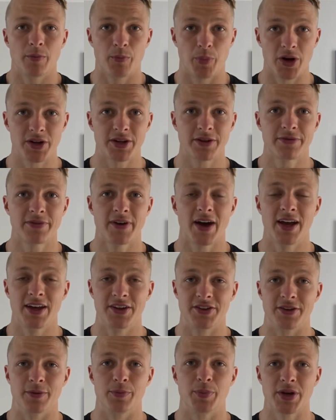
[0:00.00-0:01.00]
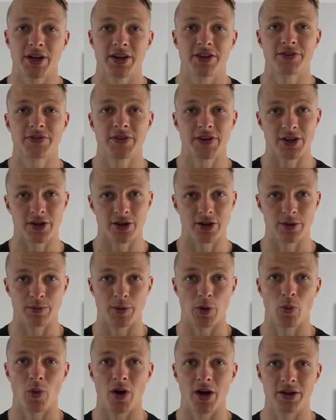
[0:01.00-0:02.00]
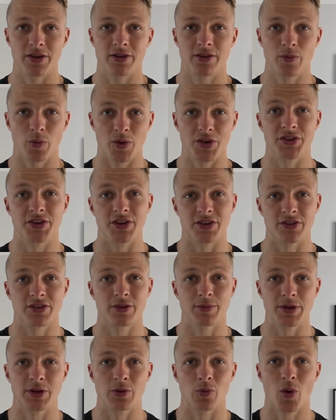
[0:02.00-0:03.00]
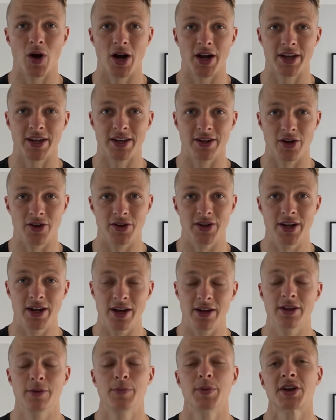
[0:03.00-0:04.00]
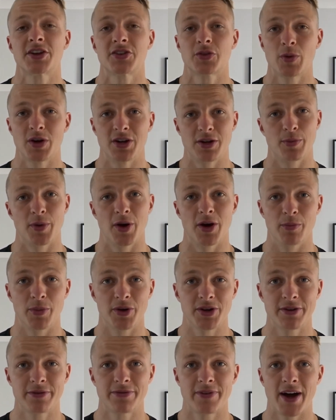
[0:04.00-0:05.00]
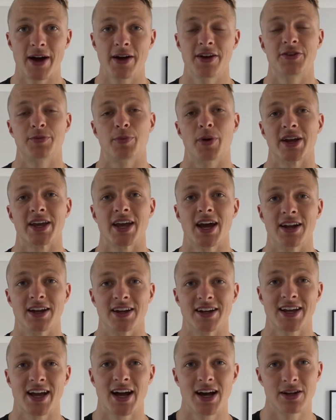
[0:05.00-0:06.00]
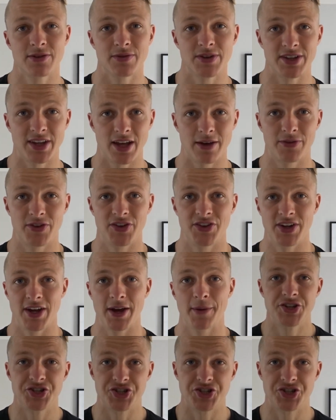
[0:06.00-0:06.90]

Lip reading: Body fat is the biggest thing you're going to be wanting to be working on here. The biggest way to burn body fat is by getting in a calorie deficit.